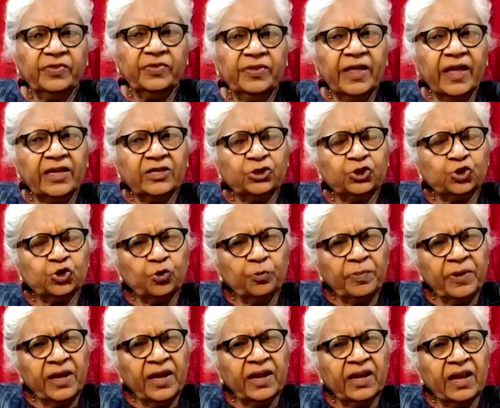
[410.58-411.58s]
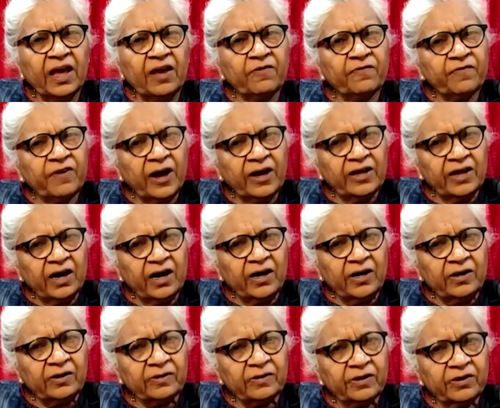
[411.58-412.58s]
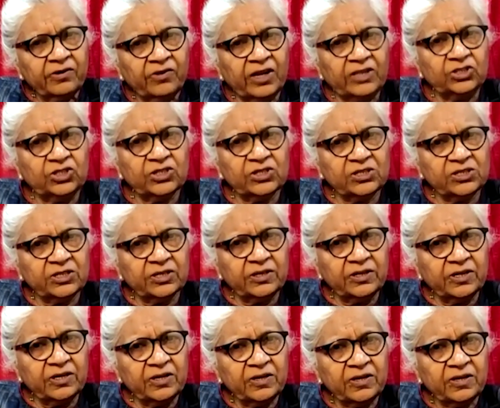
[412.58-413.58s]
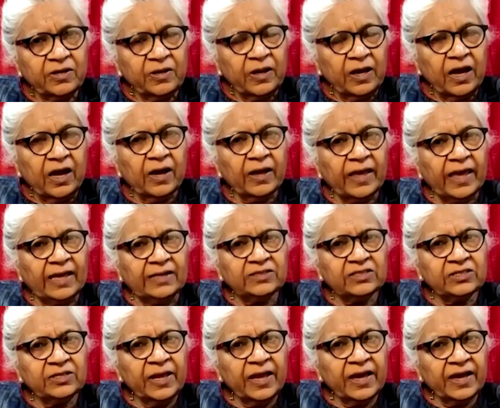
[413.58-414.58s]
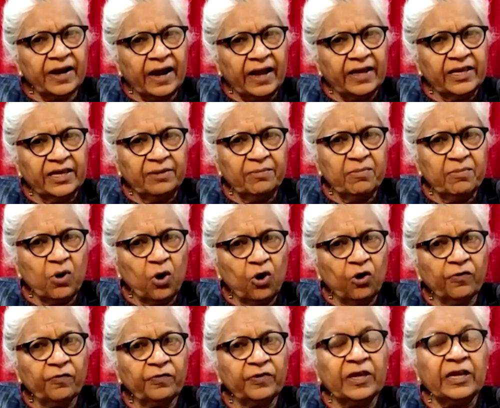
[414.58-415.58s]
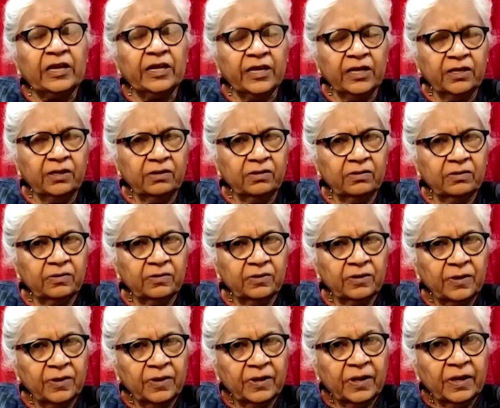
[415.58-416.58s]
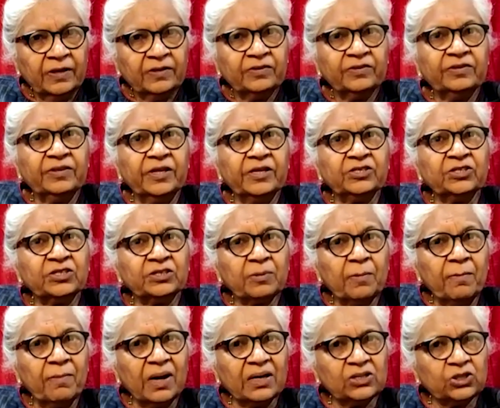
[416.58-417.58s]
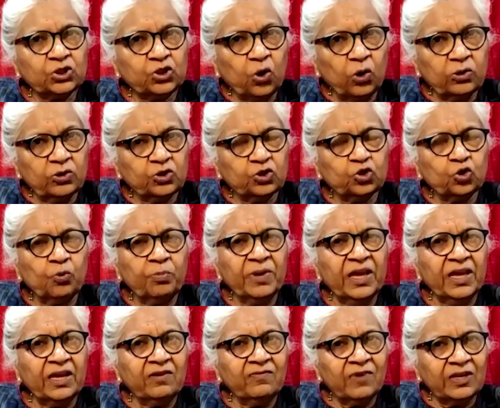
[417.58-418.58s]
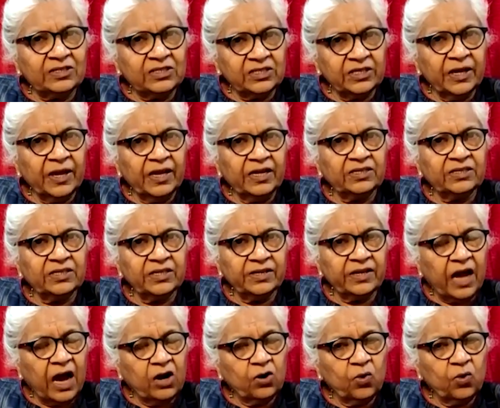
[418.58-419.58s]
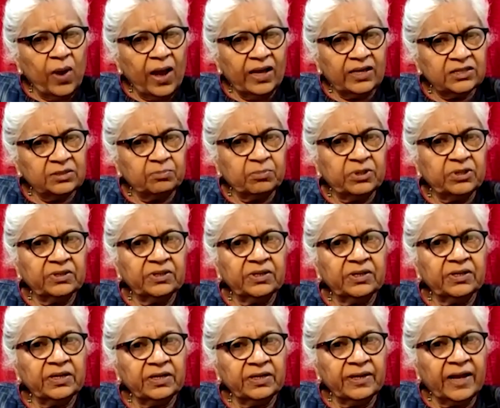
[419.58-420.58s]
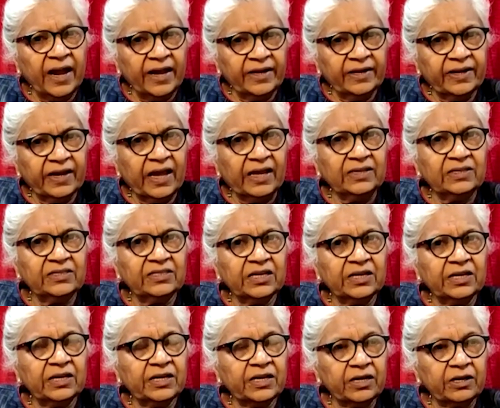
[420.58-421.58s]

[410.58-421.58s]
There should be an FIR registered against the crime of killing. This must also be investigated now as per the guidelines and